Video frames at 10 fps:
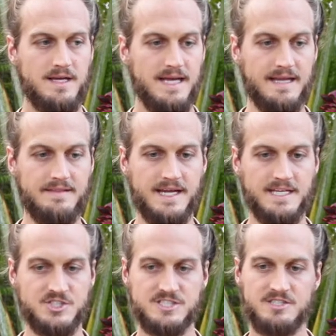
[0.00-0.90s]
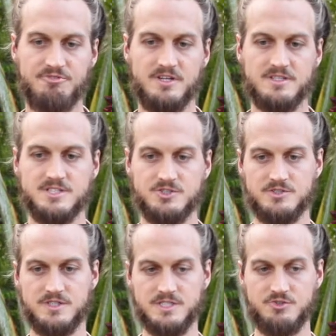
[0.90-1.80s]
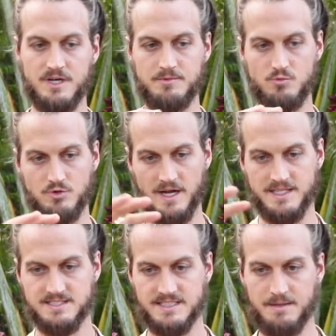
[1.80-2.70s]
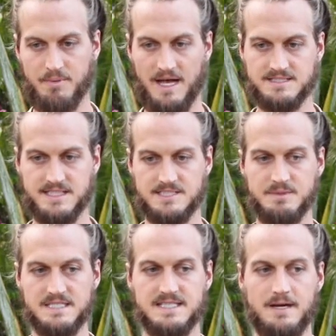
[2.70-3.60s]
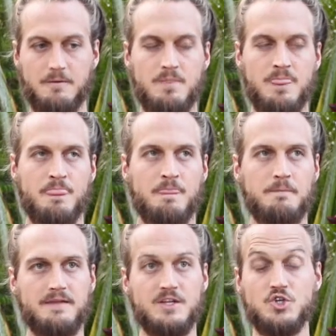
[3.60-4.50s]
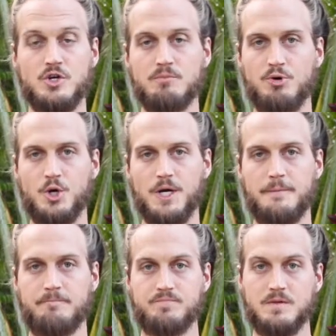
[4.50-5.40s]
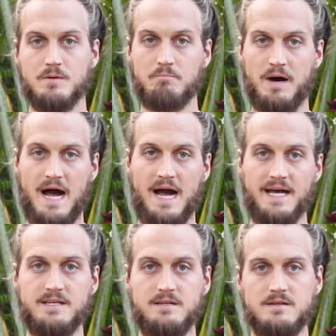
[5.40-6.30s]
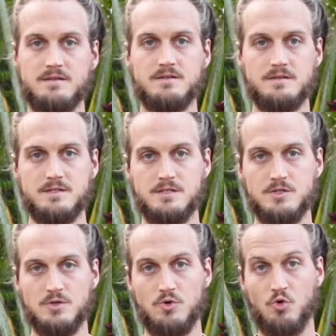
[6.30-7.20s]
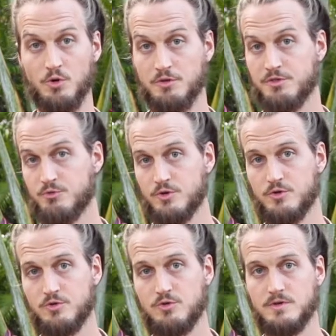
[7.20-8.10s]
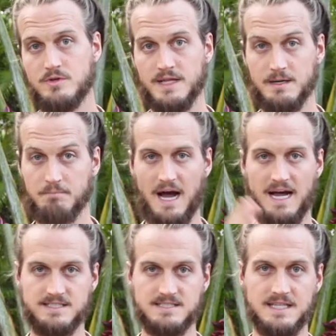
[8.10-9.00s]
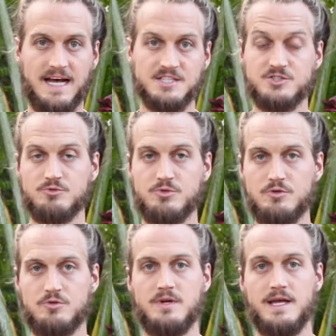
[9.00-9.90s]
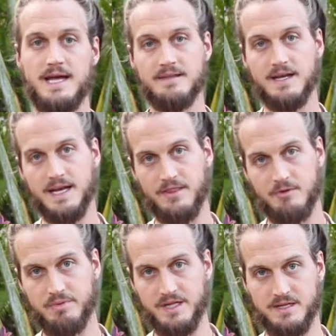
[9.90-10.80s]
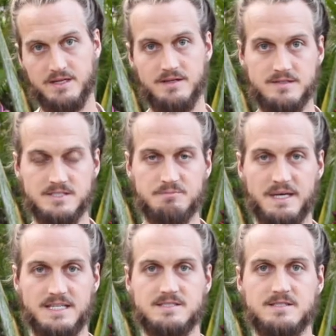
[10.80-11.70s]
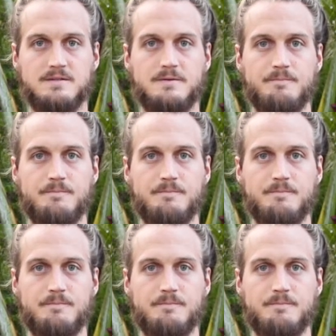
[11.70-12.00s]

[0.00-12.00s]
And then just to fill in the script, we'll kind of skip past that space now. And then you can put by or through, like by/through, and then another big space,